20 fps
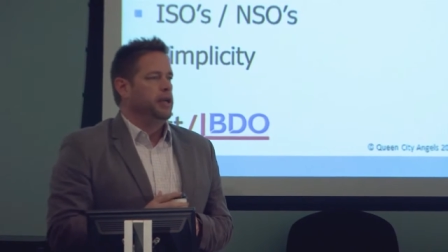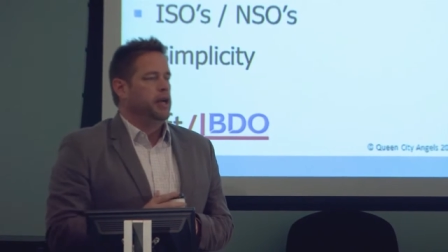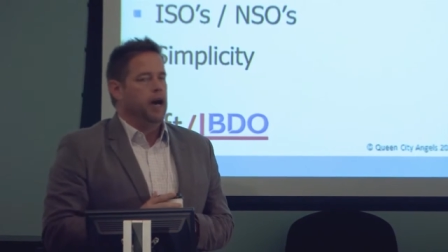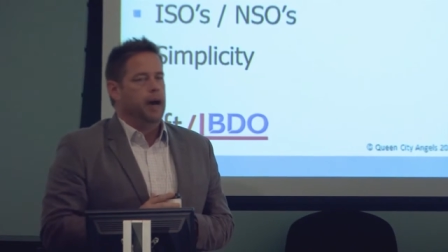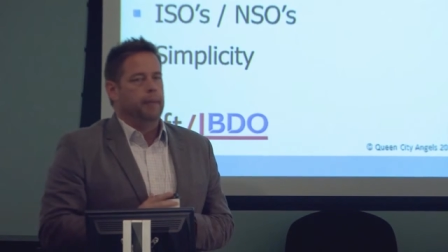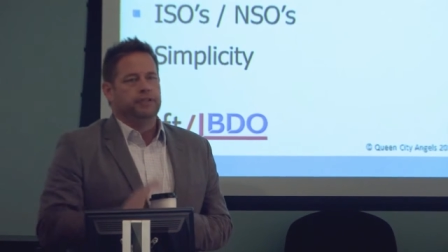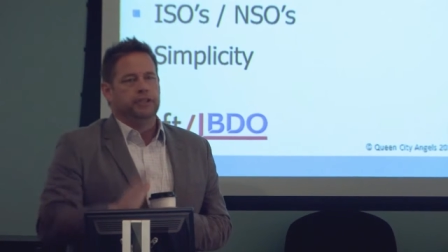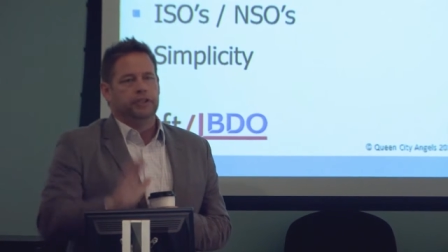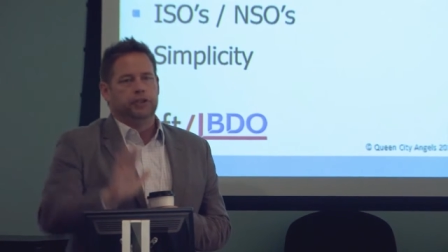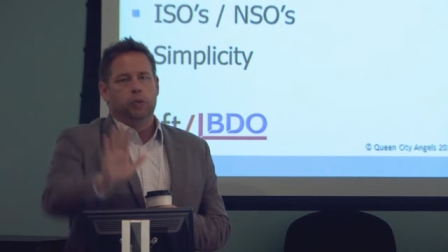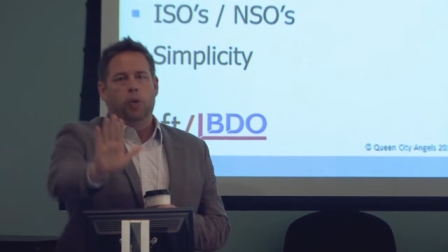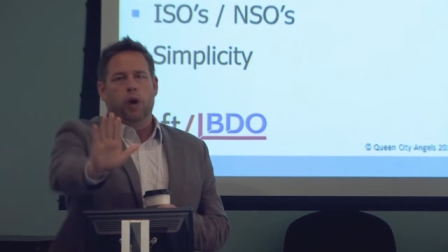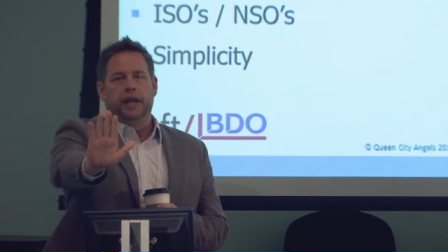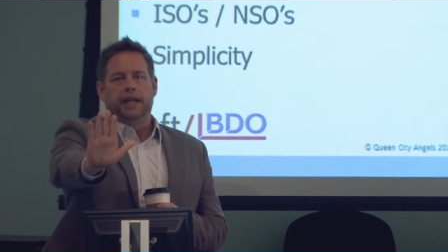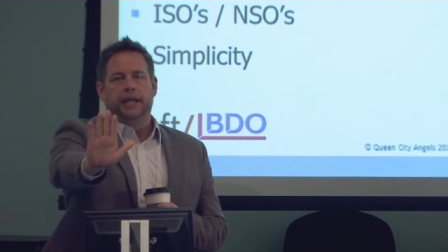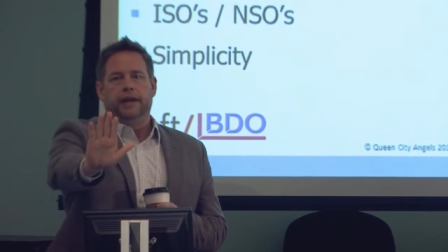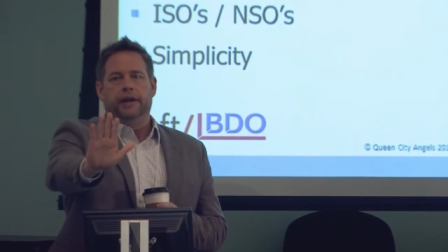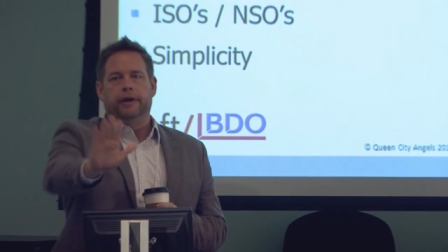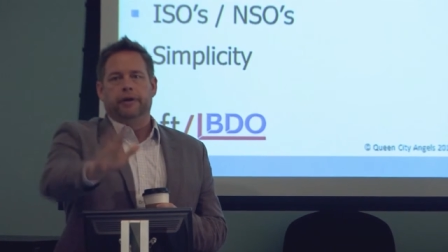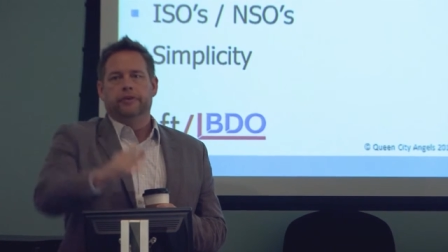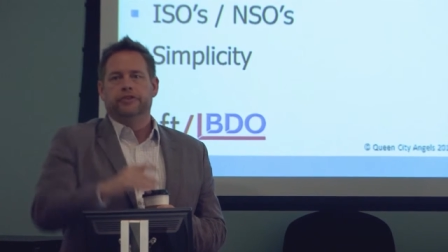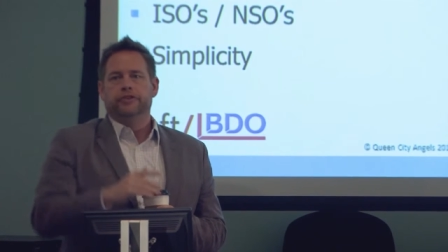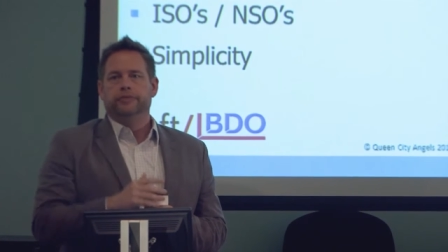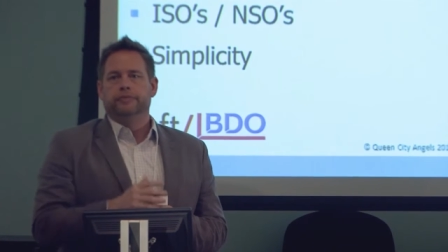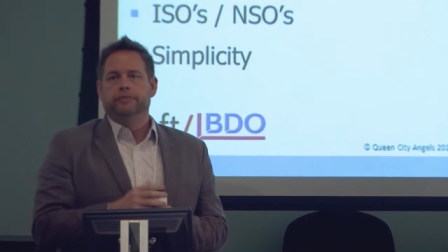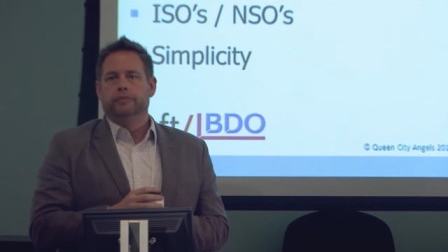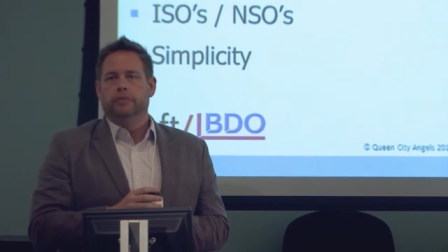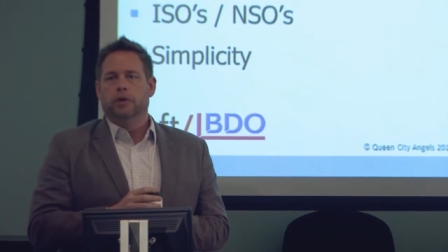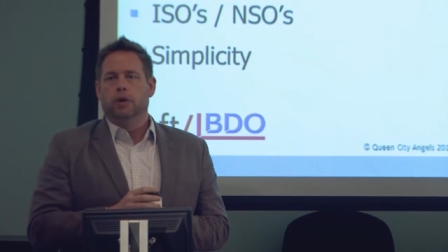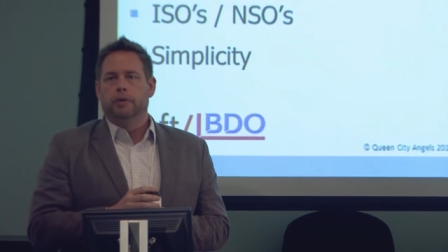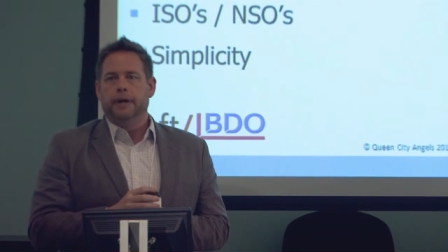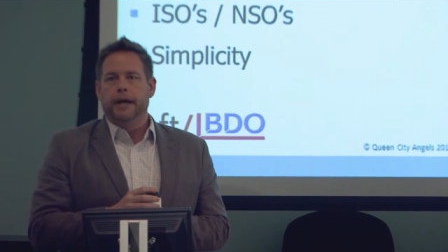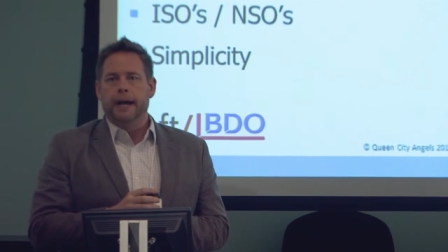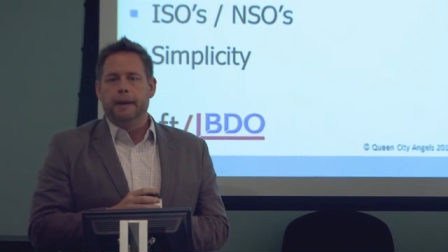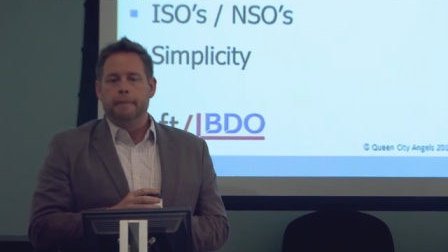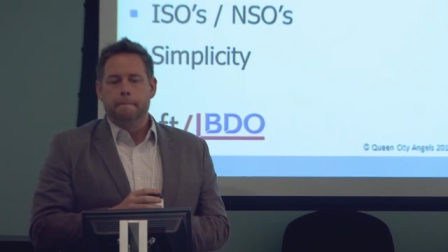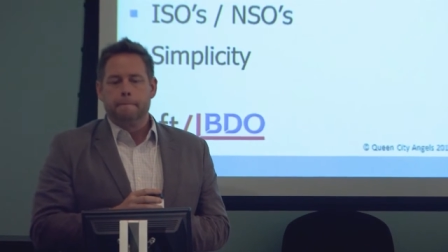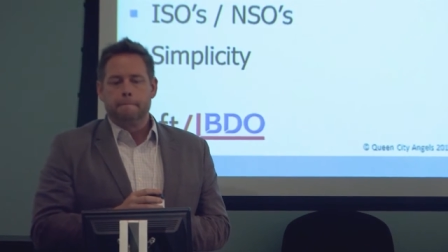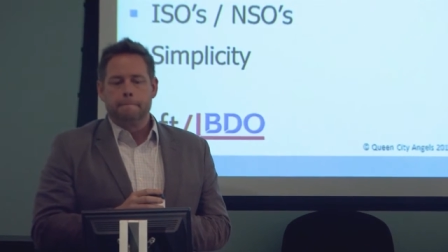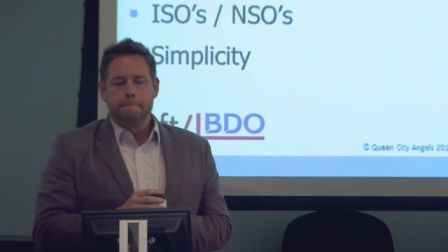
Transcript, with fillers: up to 20 years. Okay?